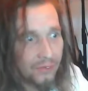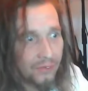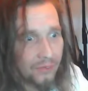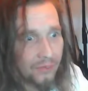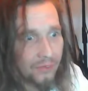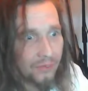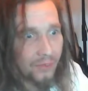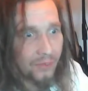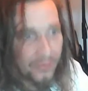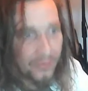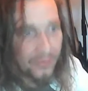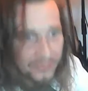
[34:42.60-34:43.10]

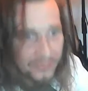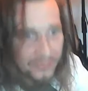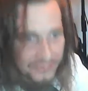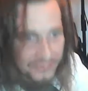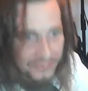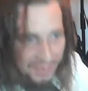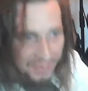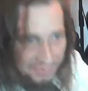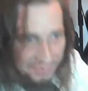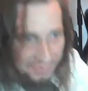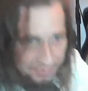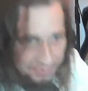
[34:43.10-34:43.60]

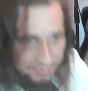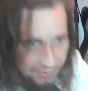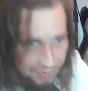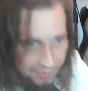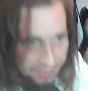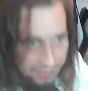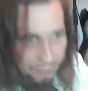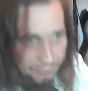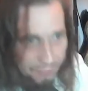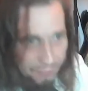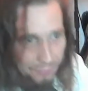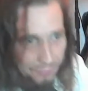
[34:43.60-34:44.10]
understand exactly
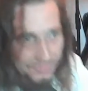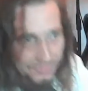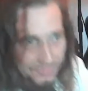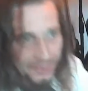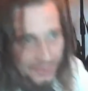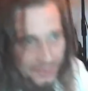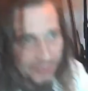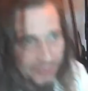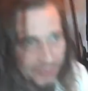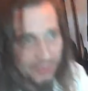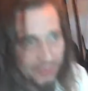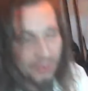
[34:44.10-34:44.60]
what I'm saying.
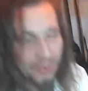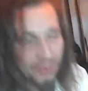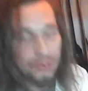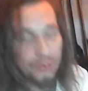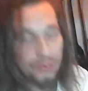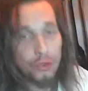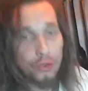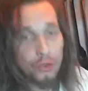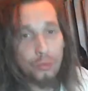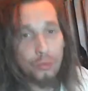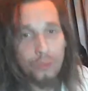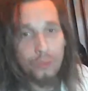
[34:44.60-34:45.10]

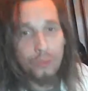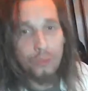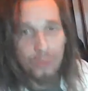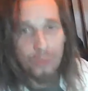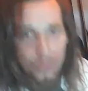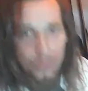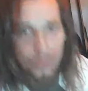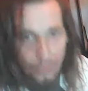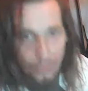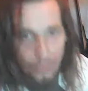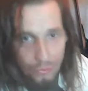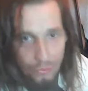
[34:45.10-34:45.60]
You will
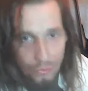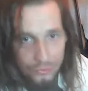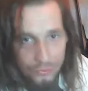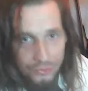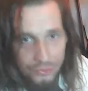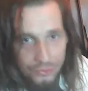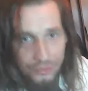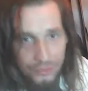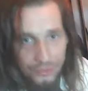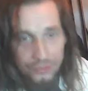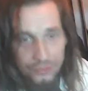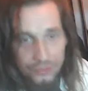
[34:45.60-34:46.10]
not
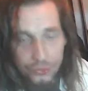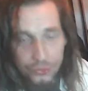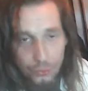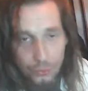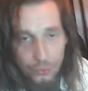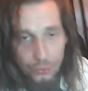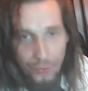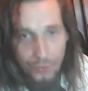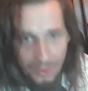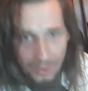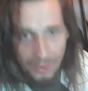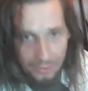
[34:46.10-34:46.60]
do
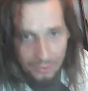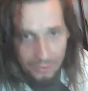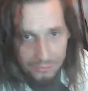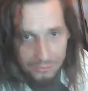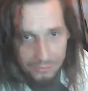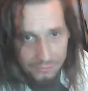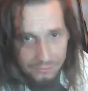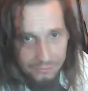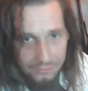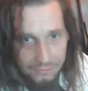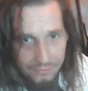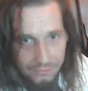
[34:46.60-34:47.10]
well
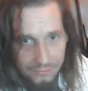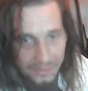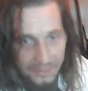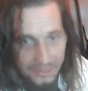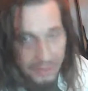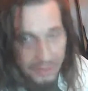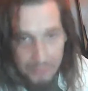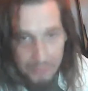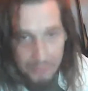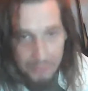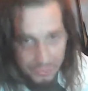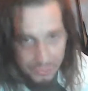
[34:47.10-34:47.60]
in
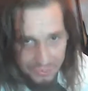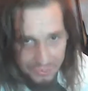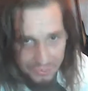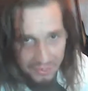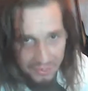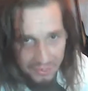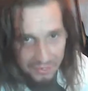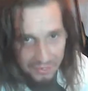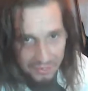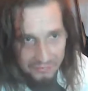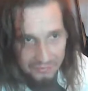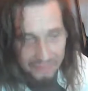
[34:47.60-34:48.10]

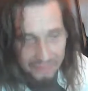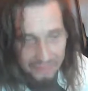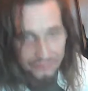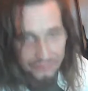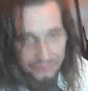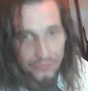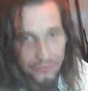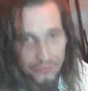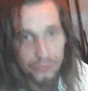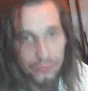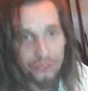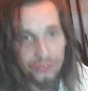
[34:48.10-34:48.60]
music if
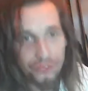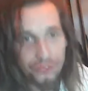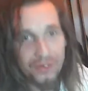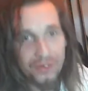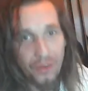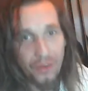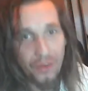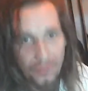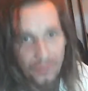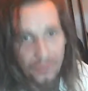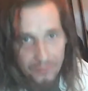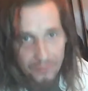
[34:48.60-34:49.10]
you treat
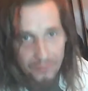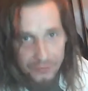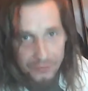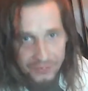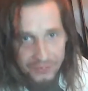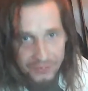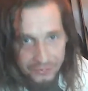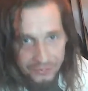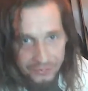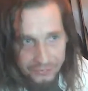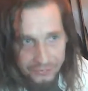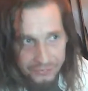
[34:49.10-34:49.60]
other
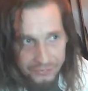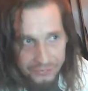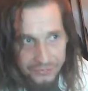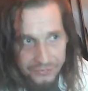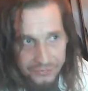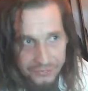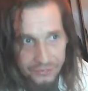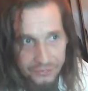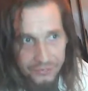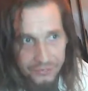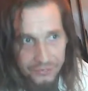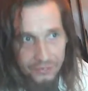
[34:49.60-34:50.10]
musicians
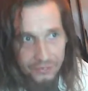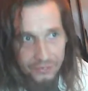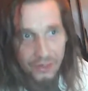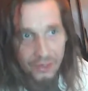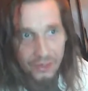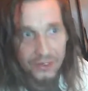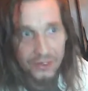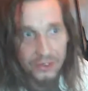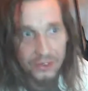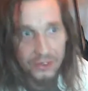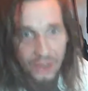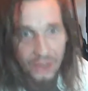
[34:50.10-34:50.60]
like
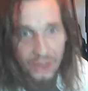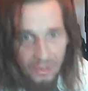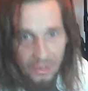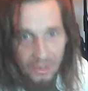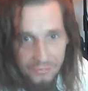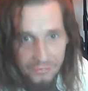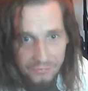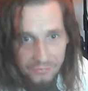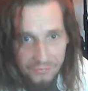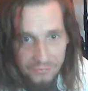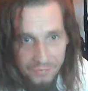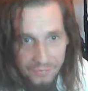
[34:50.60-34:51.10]
a cunt,
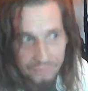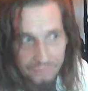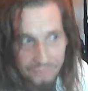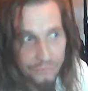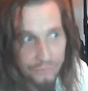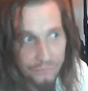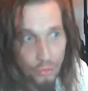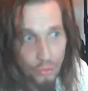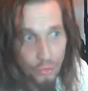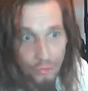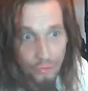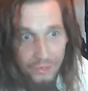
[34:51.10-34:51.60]
if
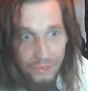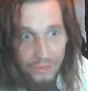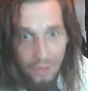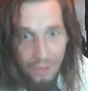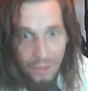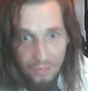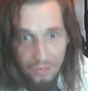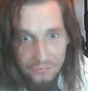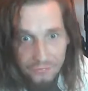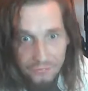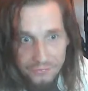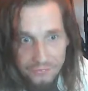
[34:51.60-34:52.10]
you're a
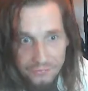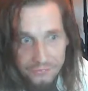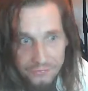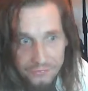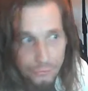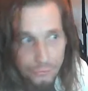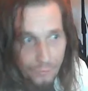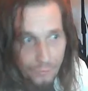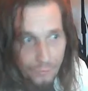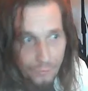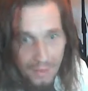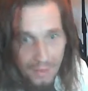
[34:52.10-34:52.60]
cunt to
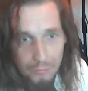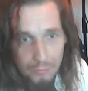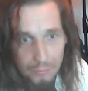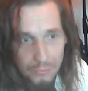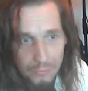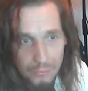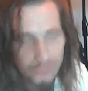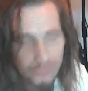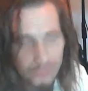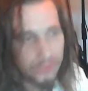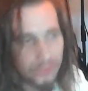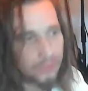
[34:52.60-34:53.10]
them.
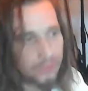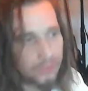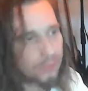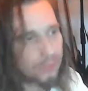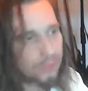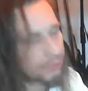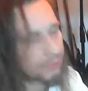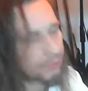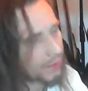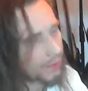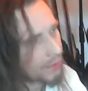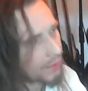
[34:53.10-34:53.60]

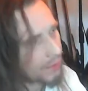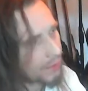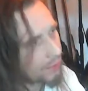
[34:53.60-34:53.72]
Okay?